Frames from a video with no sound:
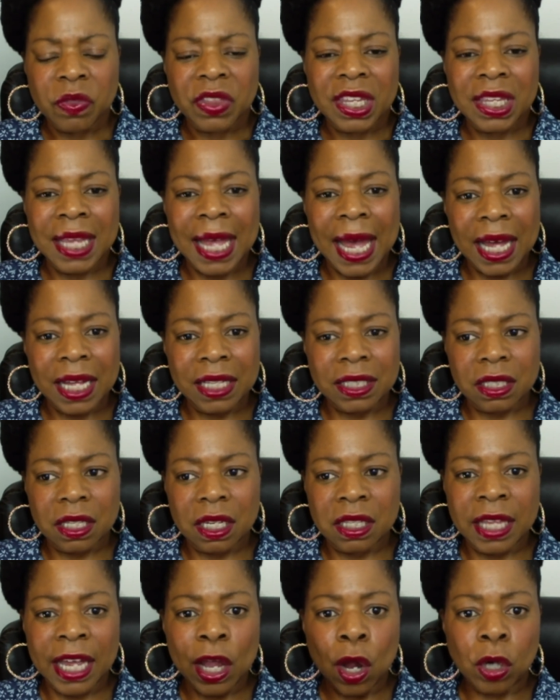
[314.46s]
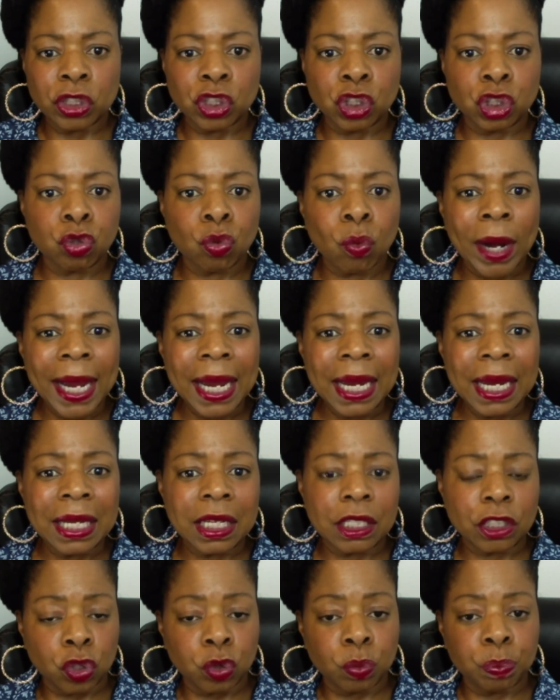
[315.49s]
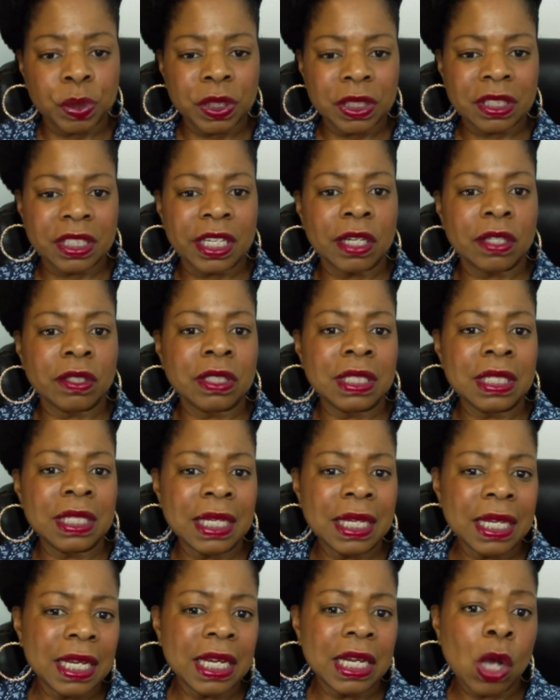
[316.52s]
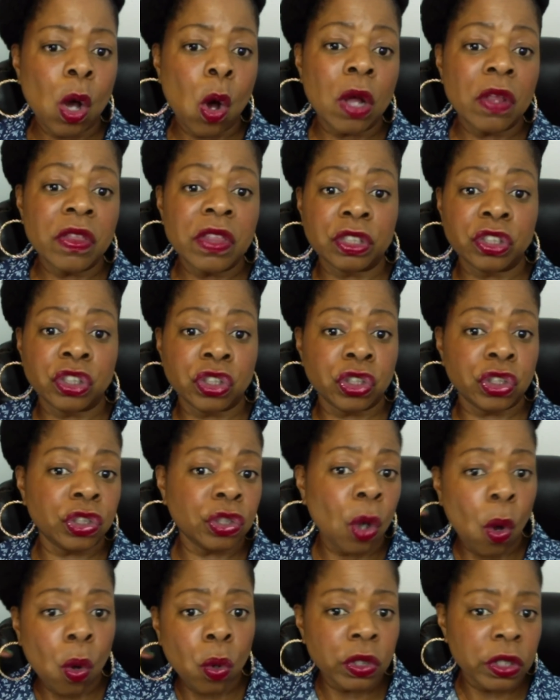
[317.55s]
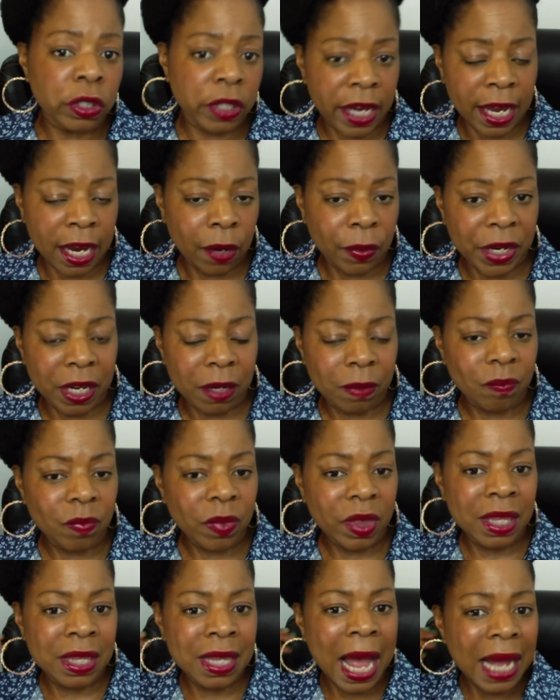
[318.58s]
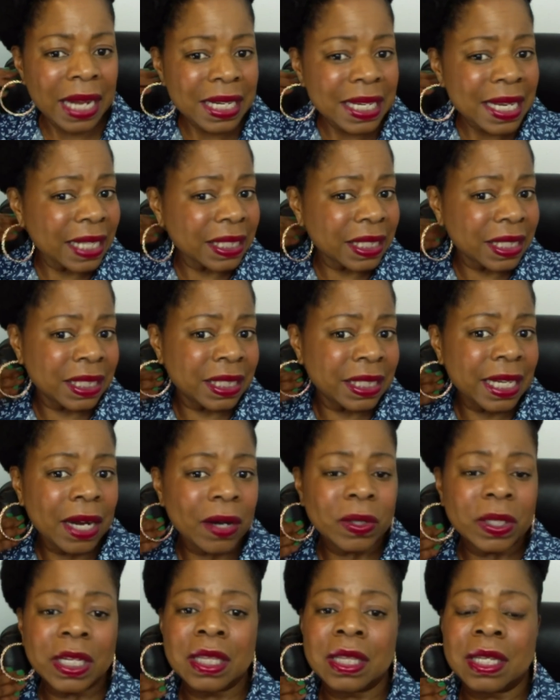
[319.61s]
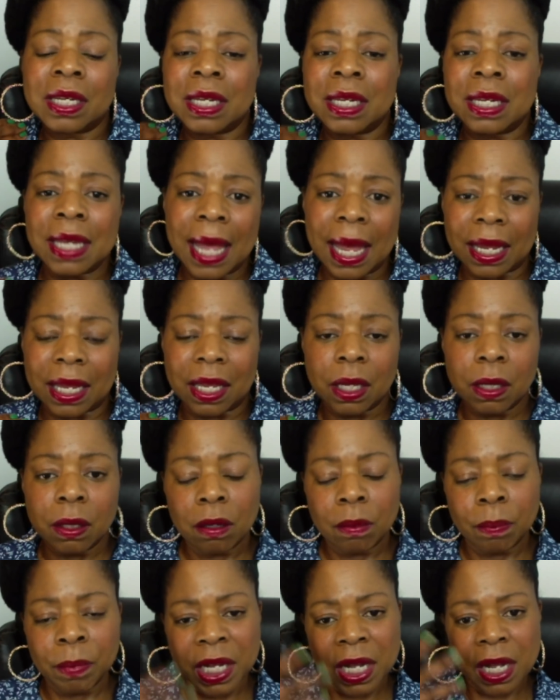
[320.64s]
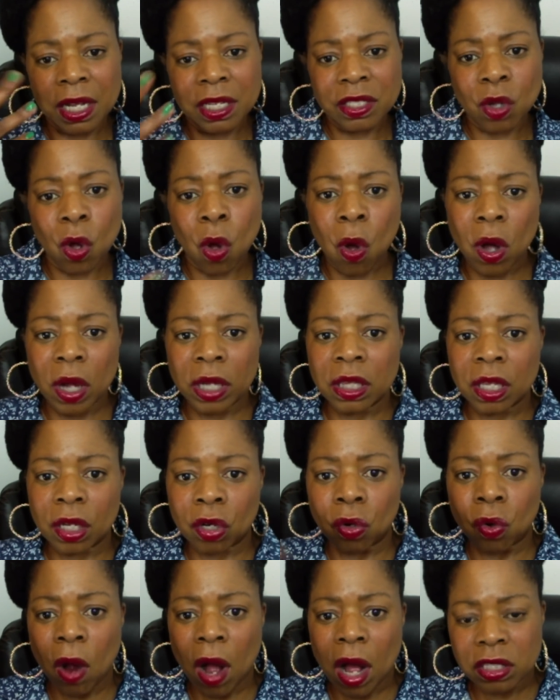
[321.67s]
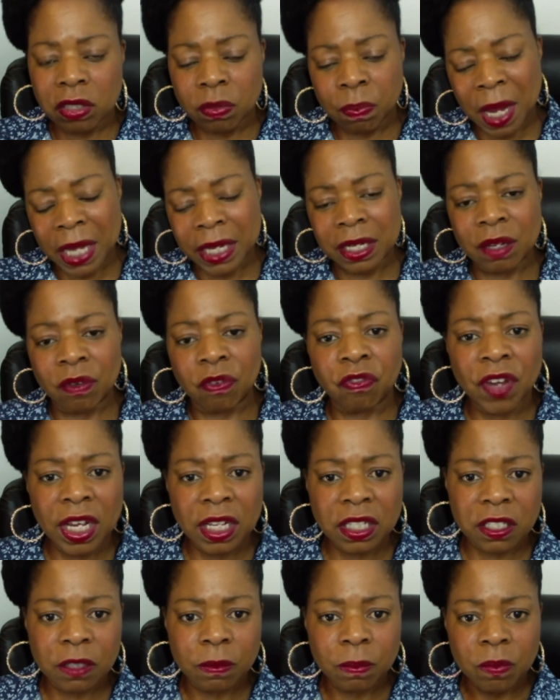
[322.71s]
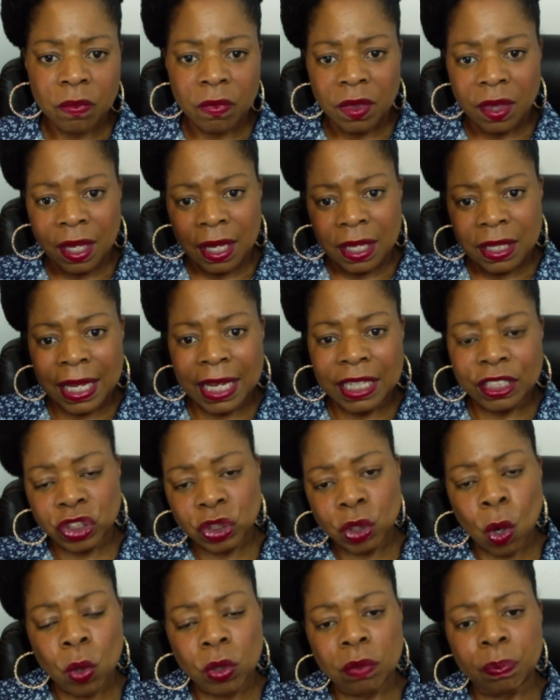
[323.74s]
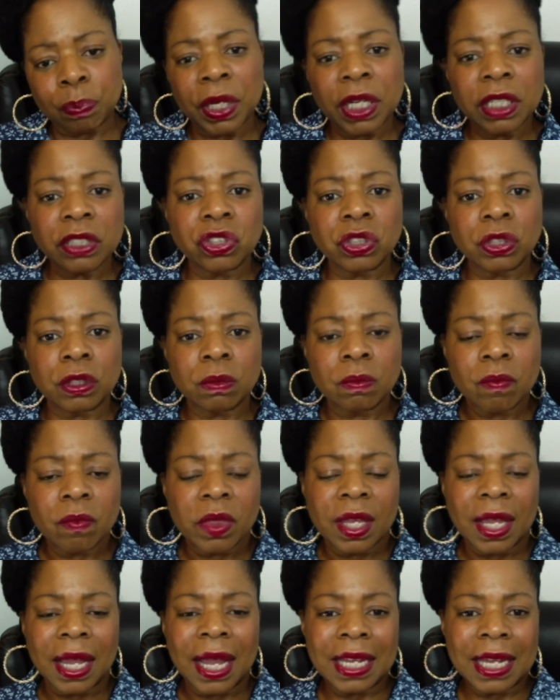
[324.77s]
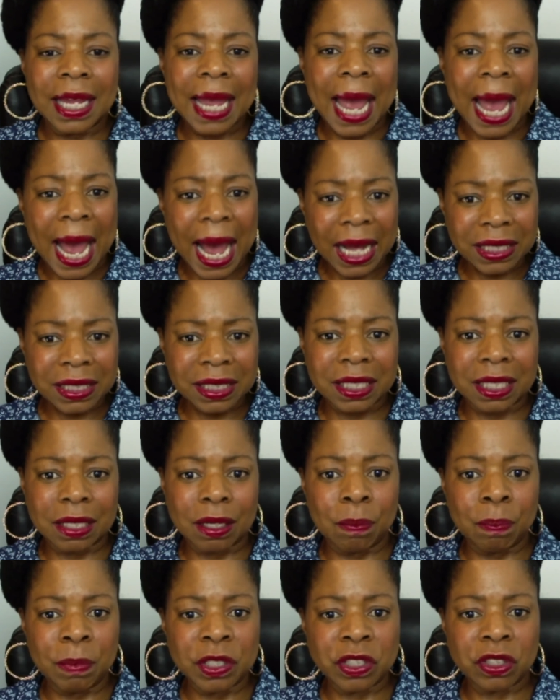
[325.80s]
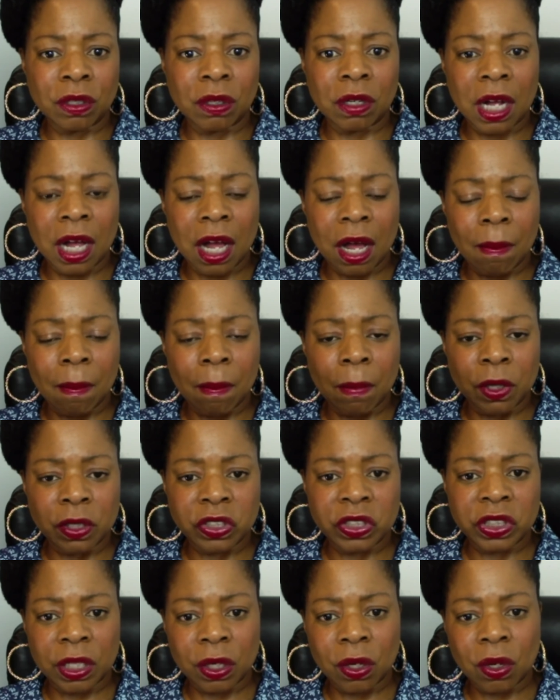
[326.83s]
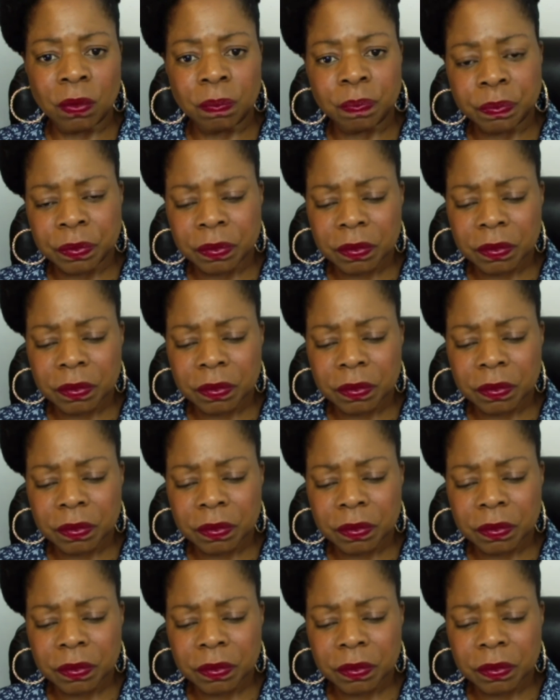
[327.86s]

that they are trained to put their knee on the shoulder area, not necessarily the neck, because on the cross by the defense, they showed a picture and they asked Mr. Marcel,